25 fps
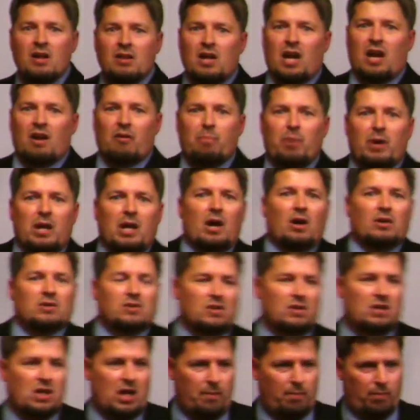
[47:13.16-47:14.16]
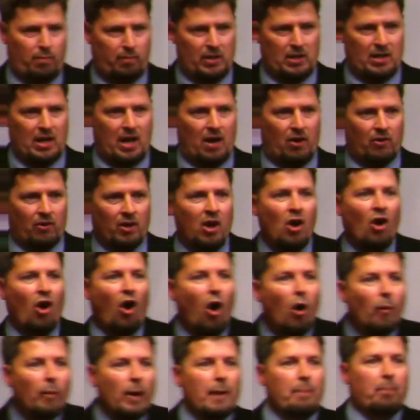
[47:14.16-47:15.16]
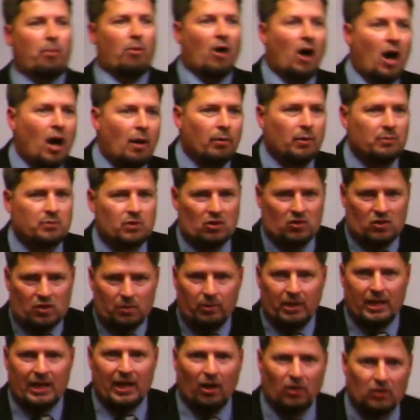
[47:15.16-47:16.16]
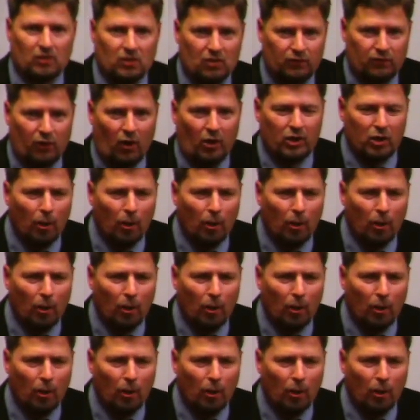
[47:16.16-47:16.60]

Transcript: that everybody else is keeping me down. All oh, my problems are somebody else's fault.